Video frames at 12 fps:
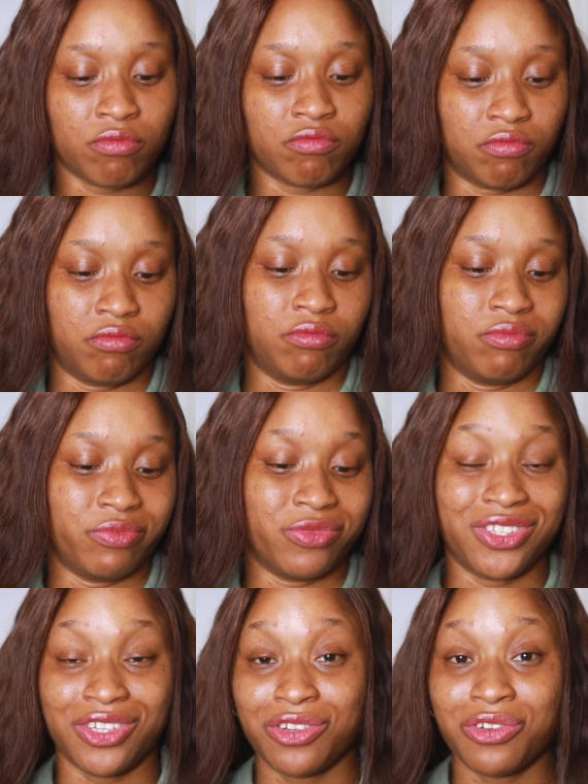
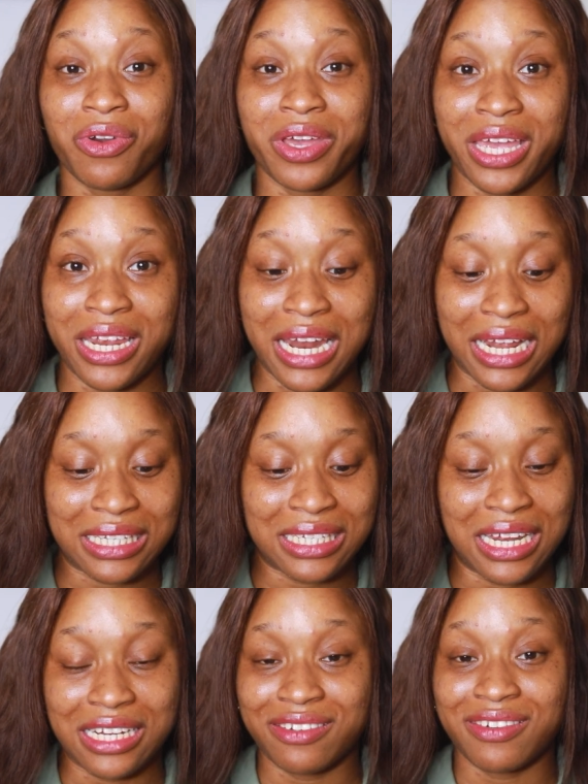Did you not hear that
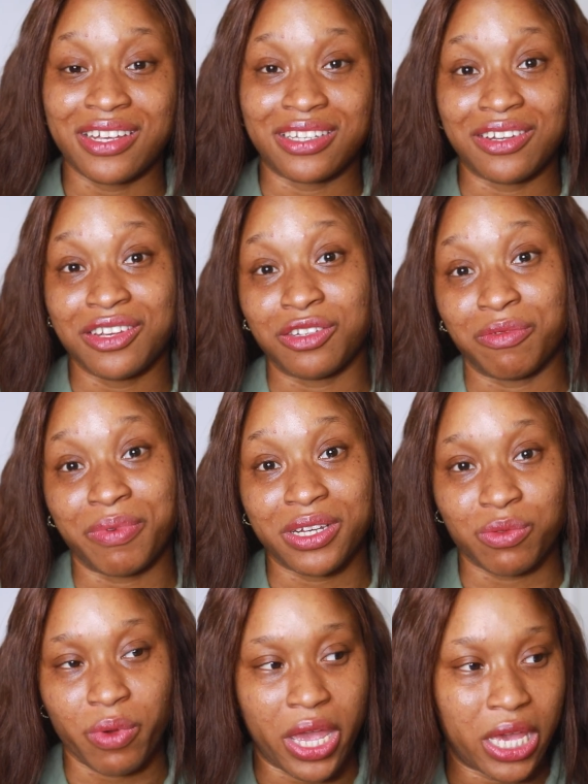Nigerians, they used to pass
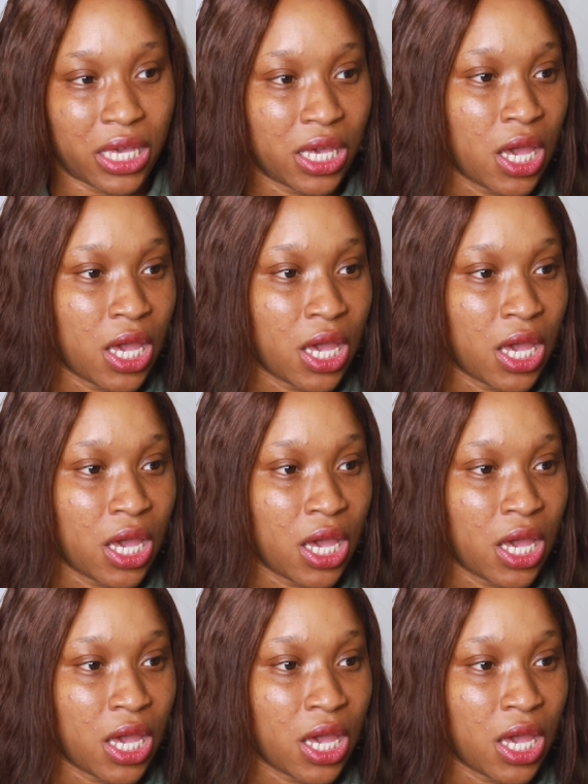WAEC?